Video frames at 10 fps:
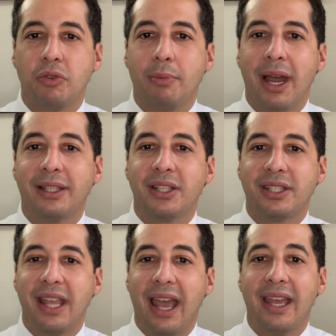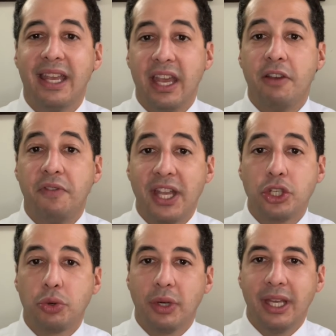remind us that
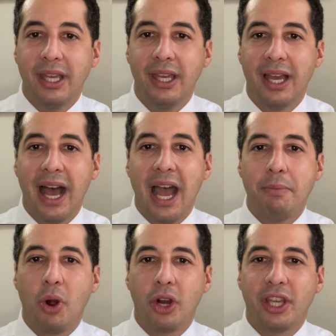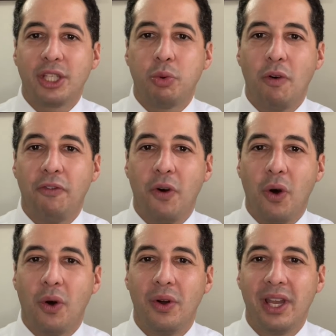eventually high markets will
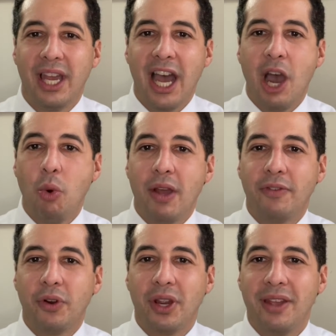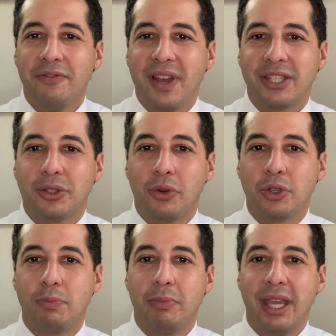fall. However, investors
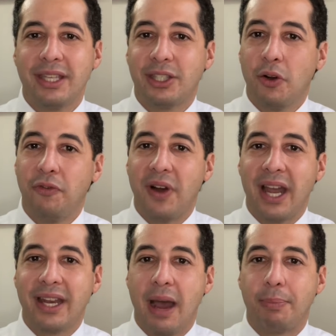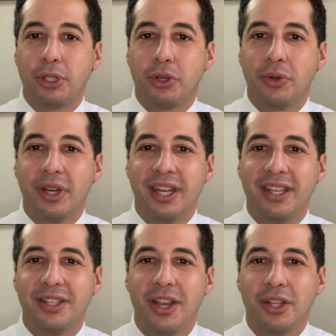may still find
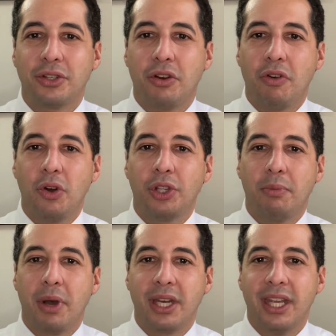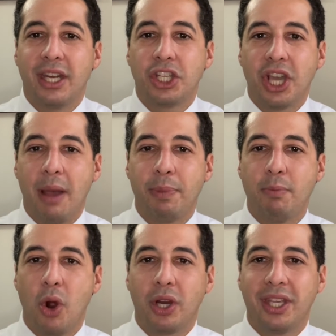opportunities to grow their money in a choppy
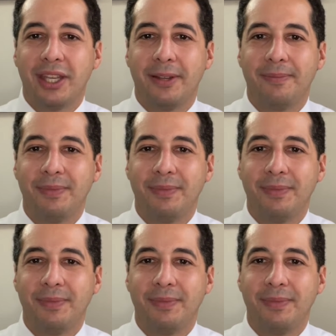market.